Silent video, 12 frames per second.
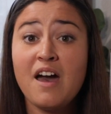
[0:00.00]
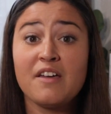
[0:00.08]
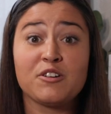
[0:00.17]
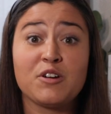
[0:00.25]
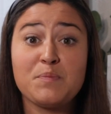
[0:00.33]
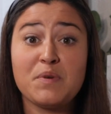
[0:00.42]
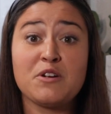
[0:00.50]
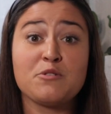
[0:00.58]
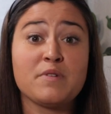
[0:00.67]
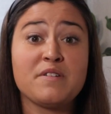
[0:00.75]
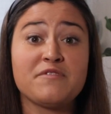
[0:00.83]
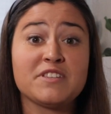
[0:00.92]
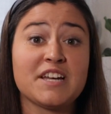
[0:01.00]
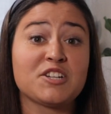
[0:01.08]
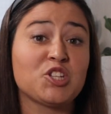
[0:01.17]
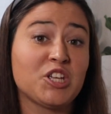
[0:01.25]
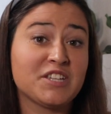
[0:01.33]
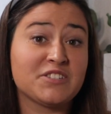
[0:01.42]
The Great Barrier Reef is
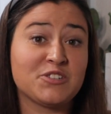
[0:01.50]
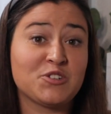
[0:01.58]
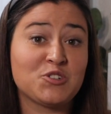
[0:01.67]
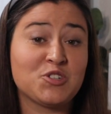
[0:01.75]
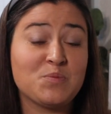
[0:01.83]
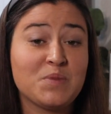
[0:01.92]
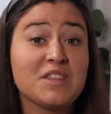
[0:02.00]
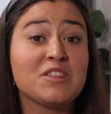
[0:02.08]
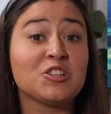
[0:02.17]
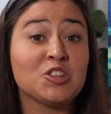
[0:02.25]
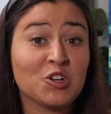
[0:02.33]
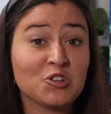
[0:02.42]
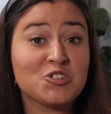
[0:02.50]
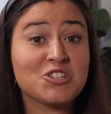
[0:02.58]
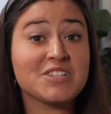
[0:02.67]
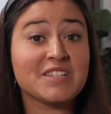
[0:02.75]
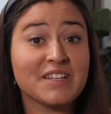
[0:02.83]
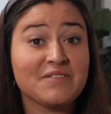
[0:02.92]
actually considered to be the
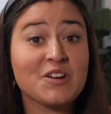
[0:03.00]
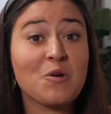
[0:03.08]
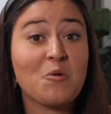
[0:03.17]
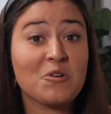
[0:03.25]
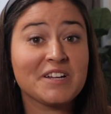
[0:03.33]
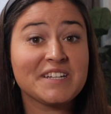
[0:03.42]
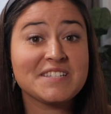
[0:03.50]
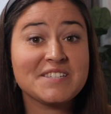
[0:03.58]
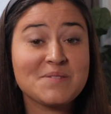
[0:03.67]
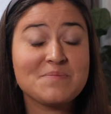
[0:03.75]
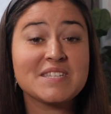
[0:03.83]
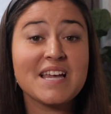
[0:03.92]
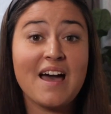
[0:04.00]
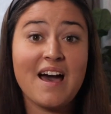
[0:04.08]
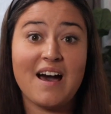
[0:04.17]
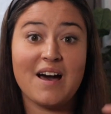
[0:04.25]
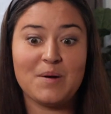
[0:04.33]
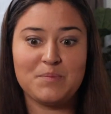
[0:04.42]
largest living organisms
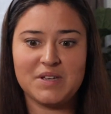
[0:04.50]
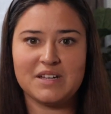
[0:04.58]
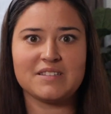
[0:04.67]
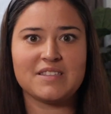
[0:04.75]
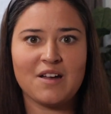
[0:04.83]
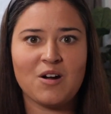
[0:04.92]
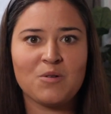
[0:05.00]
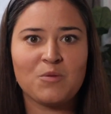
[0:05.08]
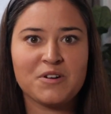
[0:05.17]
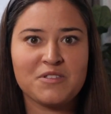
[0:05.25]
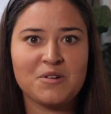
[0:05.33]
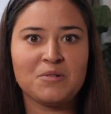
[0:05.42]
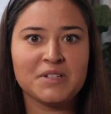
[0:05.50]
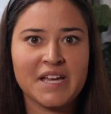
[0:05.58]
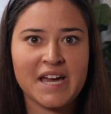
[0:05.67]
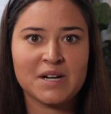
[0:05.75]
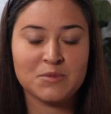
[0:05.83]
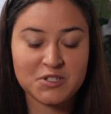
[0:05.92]
um, because they are one of the only
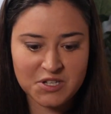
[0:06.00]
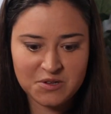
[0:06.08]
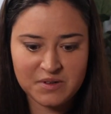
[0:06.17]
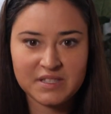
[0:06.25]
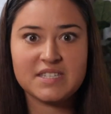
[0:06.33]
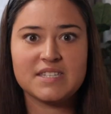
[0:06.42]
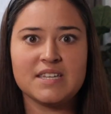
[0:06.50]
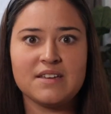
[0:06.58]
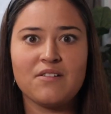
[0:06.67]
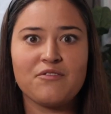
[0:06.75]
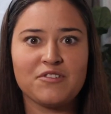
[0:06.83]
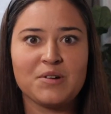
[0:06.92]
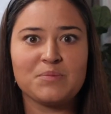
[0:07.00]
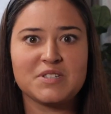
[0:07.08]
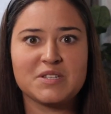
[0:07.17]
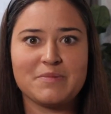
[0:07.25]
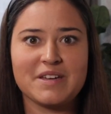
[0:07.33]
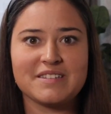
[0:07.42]
animals that you can see from
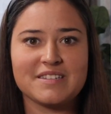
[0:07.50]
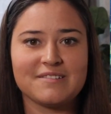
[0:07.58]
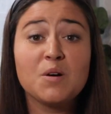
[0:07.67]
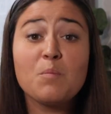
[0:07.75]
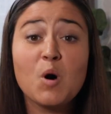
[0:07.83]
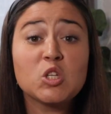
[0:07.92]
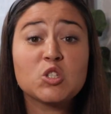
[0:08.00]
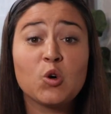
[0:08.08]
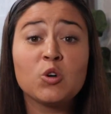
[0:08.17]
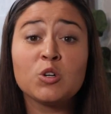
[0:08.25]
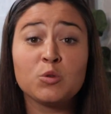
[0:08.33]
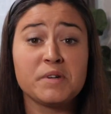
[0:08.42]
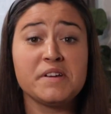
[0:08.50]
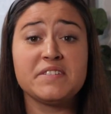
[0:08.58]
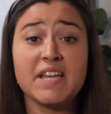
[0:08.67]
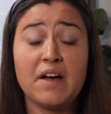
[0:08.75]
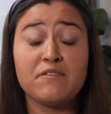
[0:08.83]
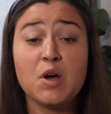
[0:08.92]
space. Most coral
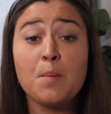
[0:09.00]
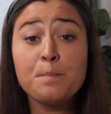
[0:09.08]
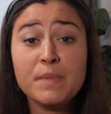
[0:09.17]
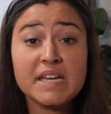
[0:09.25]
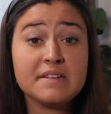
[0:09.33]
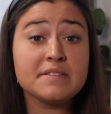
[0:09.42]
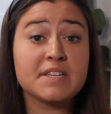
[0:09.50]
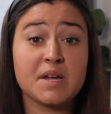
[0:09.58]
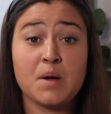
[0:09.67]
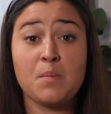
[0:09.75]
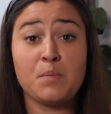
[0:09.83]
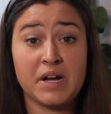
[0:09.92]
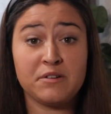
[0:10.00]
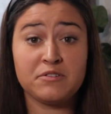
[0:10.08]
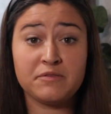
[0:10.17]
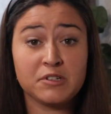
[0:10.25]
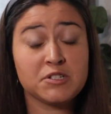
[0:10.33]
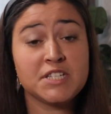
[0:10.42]
reefs have amazing
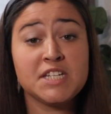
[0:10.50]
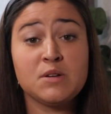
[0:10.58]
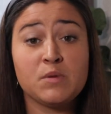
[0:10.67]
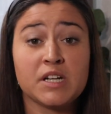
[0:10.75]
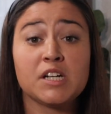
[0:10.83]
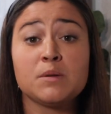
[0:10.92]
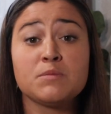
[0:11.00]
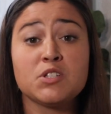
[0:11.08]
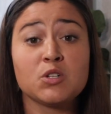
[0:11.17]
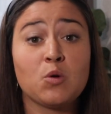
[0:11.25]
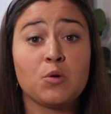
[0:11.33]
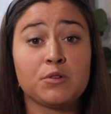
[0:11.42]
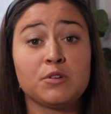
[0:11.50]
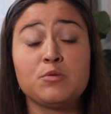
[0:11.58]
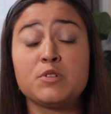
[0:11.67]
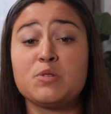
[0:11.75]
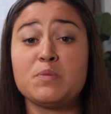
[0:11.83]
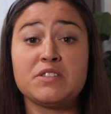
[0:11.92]
biodiversity when it comes to coral,
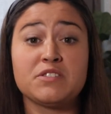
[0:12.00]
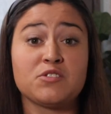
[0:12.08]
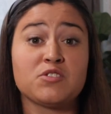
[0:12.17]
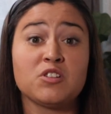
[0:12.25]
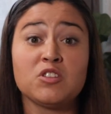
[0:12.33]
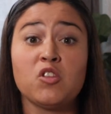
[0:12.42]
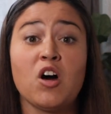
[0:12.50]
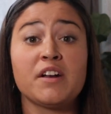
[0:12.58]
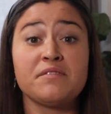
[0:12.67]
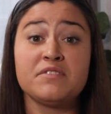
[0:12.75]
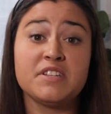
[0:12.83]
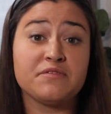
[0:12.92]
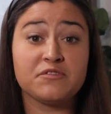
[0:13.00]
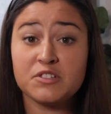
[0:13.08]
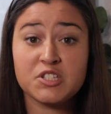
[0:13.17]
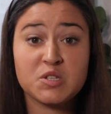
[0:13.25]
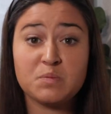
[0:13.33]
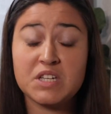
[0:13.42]
which means there's a lot of
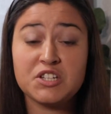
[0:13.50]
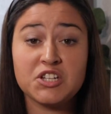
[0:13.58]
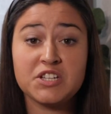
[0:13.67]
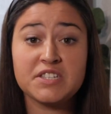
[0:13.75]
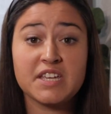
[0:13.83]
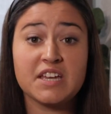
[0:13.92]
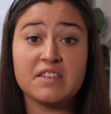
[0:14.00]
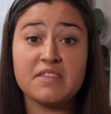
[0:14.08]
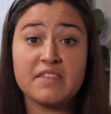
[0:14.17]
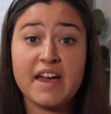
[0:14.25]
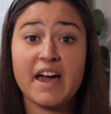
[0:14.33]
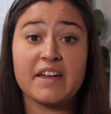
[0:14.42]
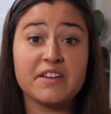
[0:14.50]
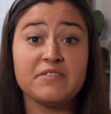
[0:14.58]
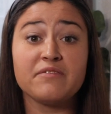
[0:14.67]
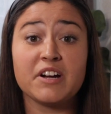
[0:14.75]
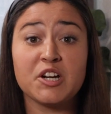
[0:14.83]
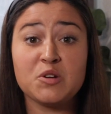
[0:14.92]
different species in that
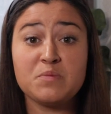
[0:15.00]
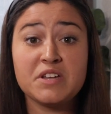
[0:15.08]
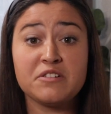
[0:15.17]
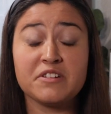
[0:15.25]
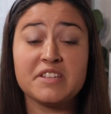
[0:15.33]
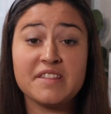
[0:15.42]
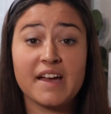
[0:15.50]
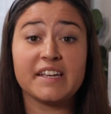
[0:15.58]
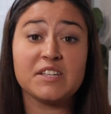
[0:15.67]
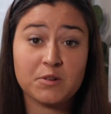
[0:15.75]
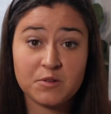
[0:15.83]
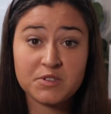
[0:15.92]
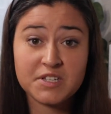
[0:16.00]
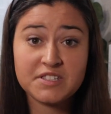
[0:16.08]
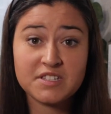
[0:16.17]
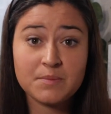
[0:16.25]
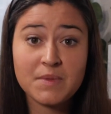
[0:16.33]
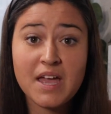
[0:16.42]
environment or in that
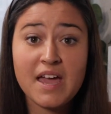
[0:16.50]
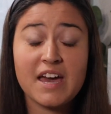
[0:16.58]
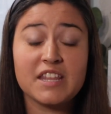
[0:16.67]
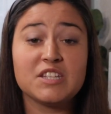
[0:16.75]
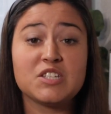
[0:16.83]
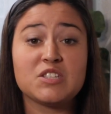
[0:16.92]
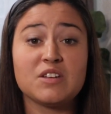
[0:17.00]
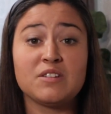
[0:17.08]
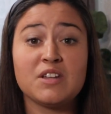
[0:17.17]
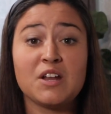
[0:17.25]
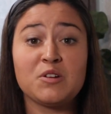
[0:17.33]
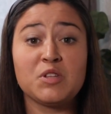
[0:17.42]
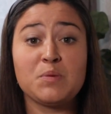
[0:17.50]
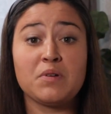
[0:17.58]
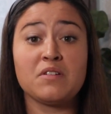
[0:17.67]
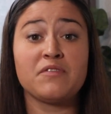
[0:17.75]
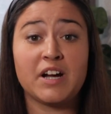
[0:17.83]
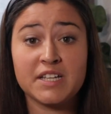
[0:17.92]
ecosystem. And this not only
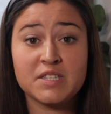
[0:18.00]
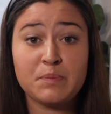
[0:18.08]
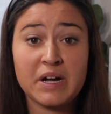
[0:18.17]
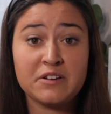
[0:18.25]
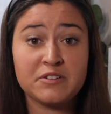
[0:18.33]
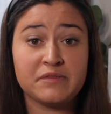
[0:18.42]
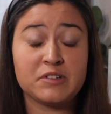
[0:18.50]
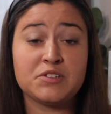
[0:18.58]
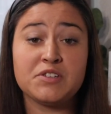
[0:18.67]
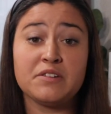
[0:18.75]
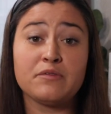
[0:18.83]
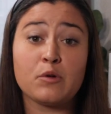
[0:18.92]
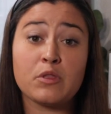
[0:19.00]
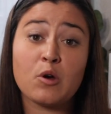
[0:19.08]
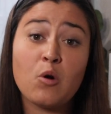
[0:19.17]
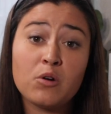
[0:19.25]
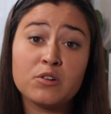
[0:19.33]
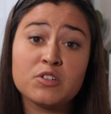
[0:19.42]
provides biodiversity for the
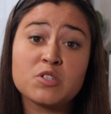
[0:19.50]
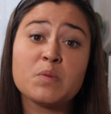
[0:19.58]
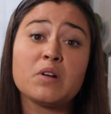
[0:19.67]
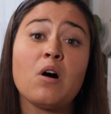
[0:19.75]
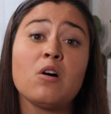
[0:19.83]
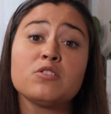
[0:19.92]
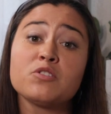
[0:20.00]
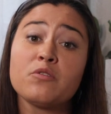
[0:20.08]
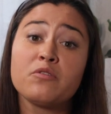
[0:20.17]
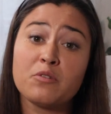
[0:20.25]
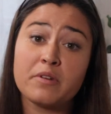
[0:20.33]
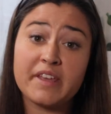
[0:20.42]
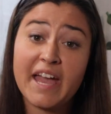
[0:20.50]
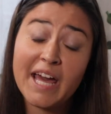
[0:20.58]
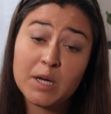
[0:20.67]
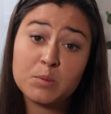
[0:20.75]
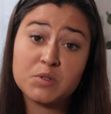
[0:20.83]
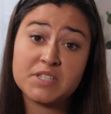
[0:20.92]
corals, but also for the
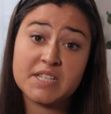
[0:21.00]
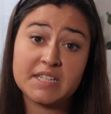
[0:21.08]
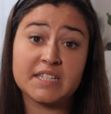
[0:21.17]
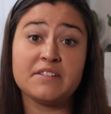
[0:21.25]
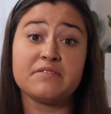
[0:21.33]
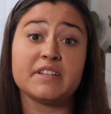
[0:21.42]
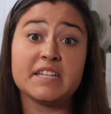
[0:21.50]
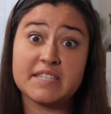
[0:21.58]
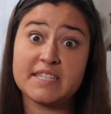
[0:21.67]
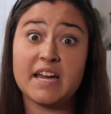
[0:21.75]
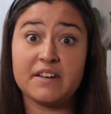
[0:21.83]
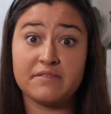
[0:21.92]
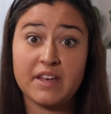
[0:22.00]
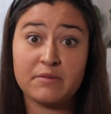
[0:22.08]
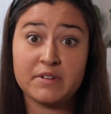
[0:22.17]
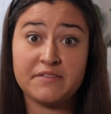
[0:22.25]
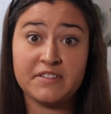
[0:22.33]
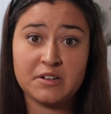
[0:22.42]
animals that live inside of
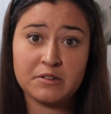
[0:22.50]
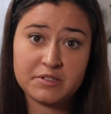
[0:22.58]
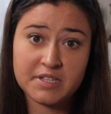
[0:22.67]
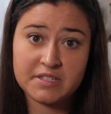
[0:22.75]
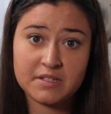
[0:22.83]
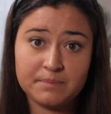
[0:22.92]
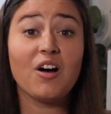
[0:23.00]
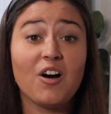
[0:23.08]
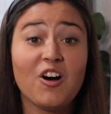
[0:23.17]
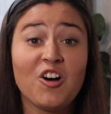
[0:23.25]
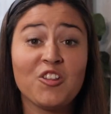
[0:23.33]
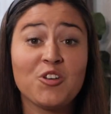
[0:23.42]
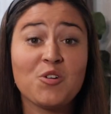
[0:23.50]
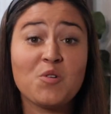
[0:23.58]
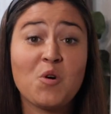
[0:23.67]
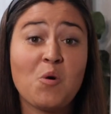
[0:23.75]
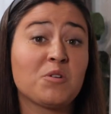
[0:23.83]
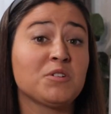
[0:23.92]
that reef ecosystem. Although
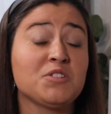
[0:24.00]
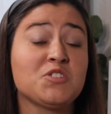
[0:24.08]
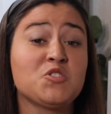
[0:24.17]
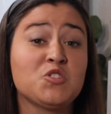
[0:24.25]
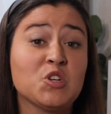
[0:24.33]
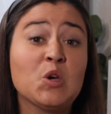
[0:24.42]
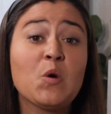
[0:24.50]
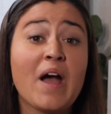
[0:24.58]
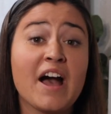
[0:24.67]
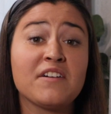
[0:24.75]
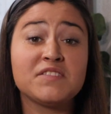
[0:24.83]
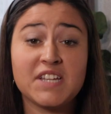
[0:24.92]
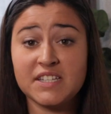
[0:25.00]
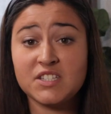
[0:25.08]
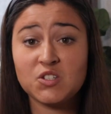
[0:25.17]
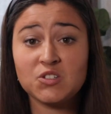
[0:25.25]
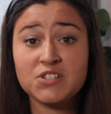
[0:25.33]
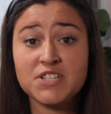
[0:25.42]
corals do have
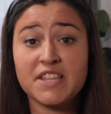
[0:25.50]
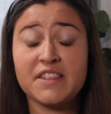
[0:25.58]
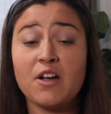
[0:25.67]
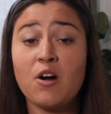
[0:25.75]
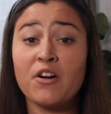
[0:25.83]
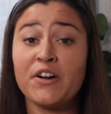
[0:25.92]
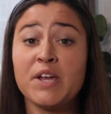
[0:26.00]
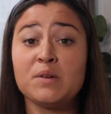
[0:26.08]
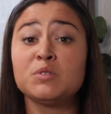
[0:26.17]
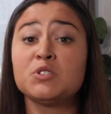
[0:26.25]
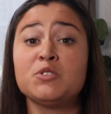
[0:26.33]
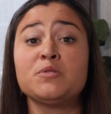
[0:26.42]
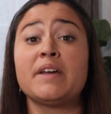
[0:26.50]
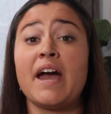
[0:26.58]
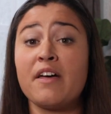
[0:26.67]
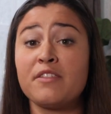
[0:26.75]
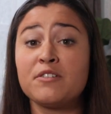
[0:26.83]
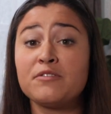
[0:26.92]
tentacles and they are able to
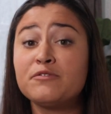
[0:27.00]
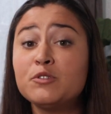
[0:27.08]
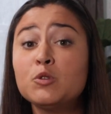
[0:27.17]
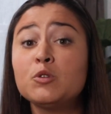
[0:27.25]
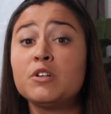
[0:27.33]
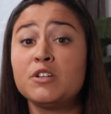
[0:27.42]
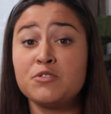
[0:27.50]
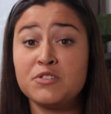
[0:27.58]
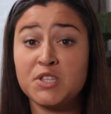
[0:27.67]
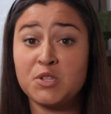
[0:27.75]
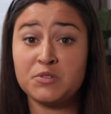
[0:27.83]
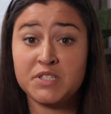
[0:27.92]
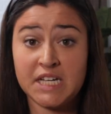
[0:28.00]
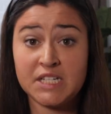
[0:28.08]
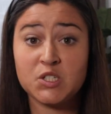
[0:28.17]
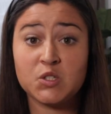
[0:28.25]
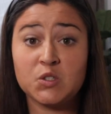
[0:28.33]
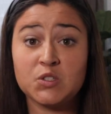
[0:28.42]
gather food using those
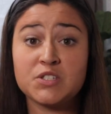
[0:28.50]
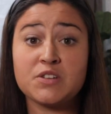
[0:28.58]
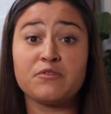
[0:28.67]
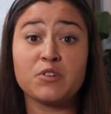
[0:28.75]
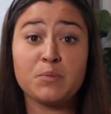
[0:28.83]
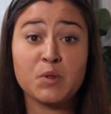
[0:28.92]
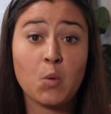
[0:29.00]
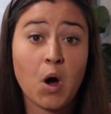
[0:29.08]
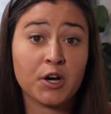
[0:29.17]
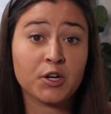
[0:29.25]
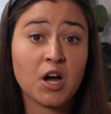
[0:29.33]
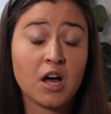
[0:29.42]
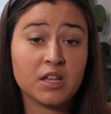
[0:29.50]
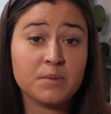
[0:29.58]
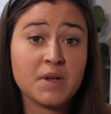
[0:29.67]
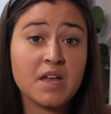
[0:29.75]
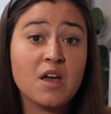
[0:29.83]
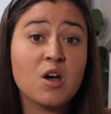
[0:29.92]
tentacles from the water
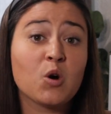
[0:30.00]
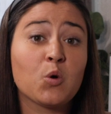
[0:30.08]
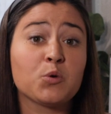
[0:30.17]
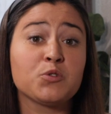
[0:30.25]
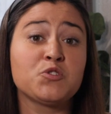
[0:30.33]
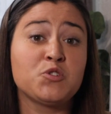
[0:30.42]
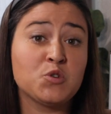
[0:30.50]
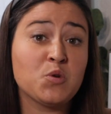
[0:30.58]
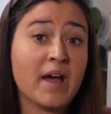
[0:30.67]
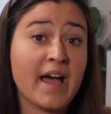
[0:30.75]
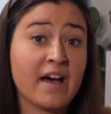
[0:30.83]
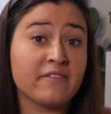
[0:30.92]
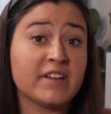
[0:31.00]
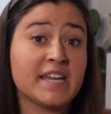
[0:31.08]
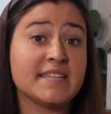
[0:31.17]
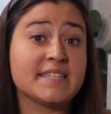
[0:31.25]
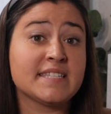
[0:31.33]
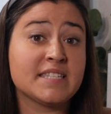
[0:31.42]
column, corals do have
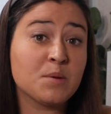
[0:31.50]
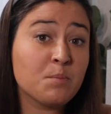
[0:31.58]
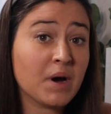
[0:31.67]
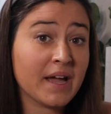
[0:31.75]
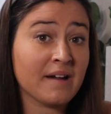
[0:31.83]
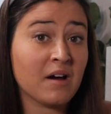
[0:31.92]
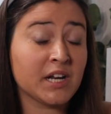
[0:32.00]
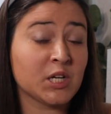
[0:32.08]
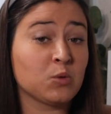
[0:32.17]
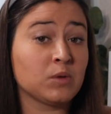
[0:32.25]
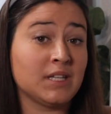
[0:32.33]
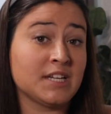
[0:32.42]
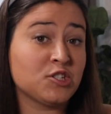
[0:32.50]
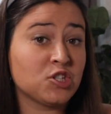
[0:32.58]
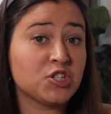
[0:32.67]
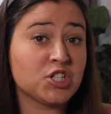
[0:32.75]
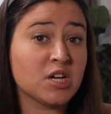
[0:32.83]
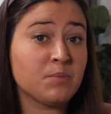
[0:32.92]
a symbiotic
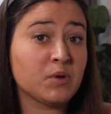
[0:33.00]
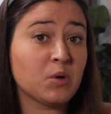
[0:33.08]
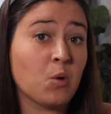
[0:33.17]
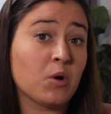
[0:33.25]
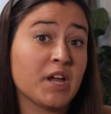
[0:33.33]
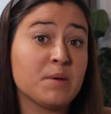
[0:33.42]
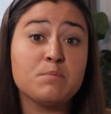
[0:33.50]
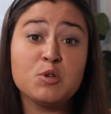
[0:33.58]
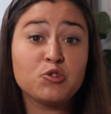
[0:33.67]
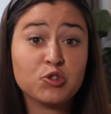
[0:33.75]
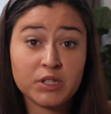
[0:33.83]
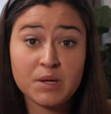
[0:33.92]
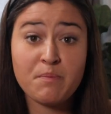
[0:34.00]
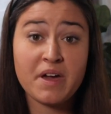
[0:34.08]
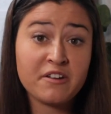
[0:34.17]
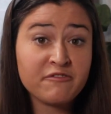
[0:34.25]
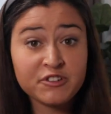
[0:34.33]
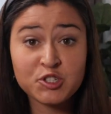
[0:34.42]
relationship or a mutually
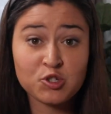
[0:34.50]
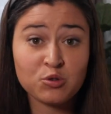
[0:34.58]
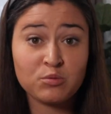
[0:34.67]
beneficial